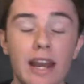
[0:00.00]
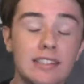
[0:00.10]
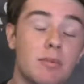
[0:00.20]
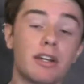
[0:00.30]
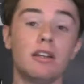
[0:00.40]

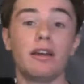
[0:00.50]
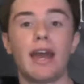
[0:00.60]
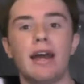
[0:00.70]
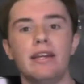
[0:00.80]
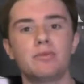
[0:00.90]
next thing we're going to look
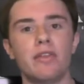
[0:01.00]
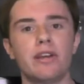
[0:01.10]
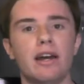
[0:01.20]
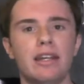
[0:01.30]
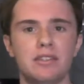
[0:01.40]
at is whether
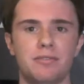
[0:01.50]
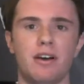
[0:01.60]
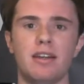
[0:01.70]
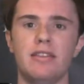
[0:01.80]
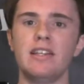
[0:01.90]
or not it is
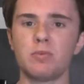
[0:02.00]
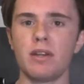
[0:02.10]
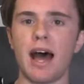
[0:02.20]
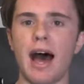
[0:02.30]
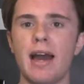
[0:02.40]
fun. And this
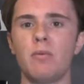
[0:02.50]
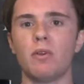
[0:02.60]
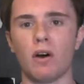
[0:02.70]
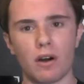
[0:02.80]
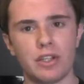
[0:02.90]
one I
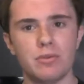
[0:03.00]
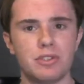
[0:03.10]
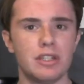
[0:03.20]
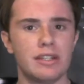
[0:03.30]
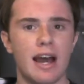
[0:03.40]
will argue
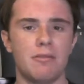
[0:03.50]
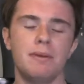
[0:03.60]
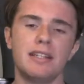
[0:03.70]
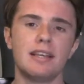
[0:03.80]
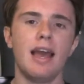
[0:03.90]
to the death,
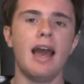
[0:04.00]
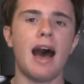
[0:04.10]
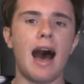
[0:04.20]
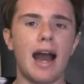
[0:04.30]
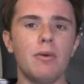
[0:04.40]
because
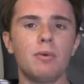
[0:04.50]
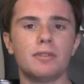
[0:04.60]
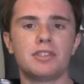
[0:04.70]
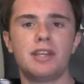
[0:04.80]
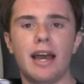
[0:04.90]
I
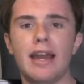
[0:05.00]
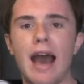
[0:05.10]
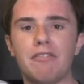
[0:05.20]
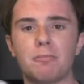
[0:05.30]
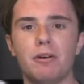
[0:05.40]
will say,
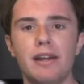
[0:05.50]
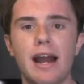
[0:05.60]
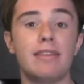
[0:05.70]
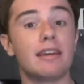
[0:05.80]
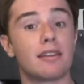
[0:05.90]
after
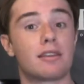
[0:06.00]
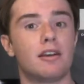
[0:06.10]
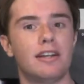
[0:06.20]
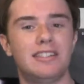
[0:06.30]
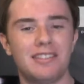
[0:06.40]
putting I think
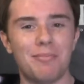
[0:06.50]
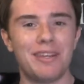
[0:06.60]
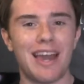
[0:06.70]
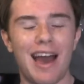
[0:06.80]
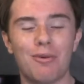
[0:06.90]

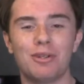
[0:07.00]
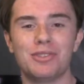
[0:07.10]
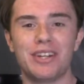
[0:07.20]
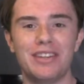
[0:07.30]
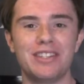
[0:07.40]
30-something
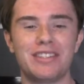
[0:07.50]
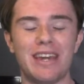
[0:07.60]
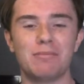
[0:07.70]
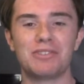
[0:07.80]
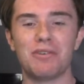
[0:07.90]
hours into this
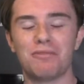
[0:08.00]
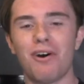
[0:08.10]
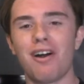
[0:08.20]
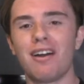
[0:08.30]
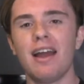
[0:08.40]
game so
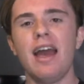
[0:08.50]
far,